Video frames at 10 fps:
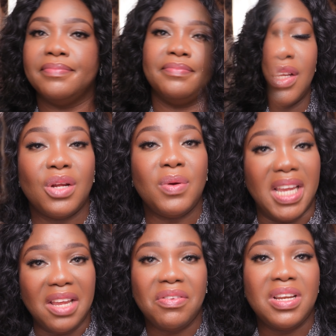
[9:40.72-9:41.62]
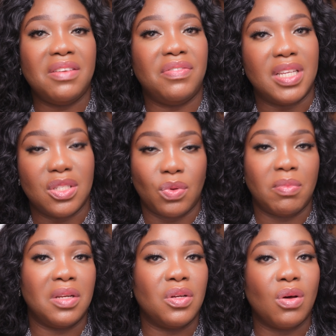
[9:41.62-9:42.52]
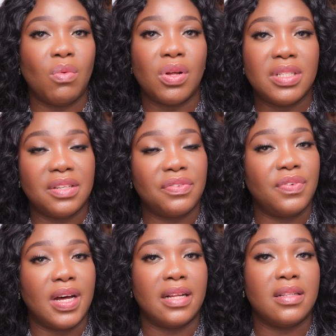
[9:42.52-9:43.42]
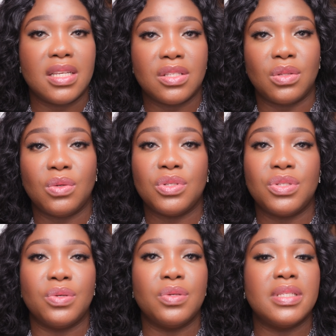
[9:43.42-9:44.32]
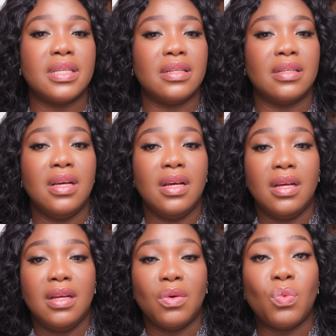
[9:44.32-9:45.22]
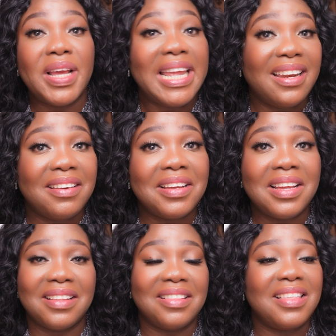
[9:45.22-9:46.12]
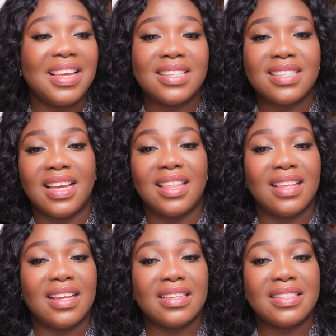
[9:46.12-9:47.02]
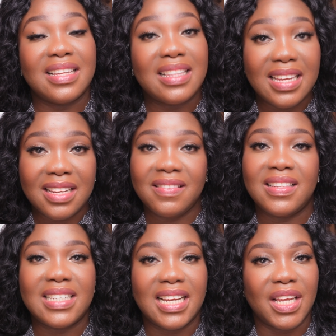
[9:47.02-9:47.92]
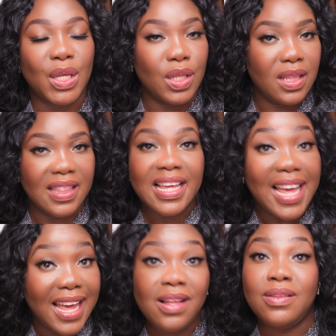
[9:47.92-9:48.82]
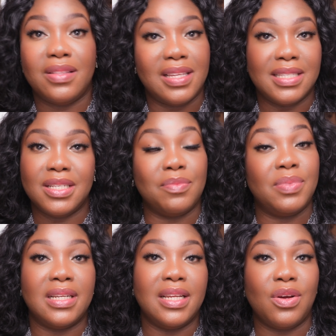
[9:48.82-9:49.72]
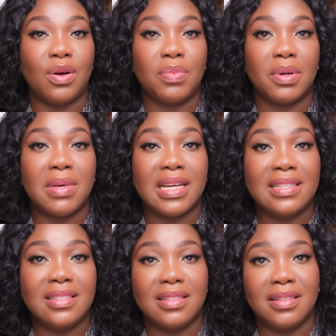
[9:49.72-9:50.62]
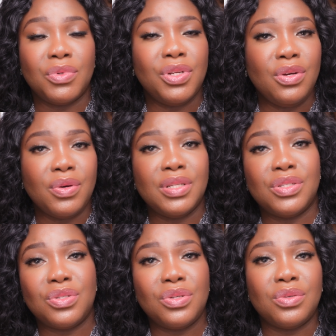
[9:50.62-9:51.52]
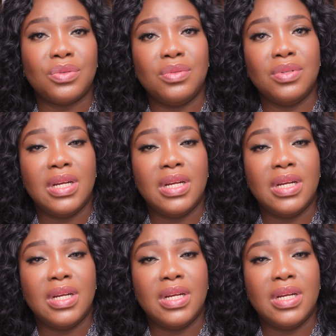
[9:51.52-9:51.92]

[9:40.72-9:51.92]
Even if these women go on to file these lawsuits and win and things like that, at the end of the day, their health is completely compromised. What are you going to do?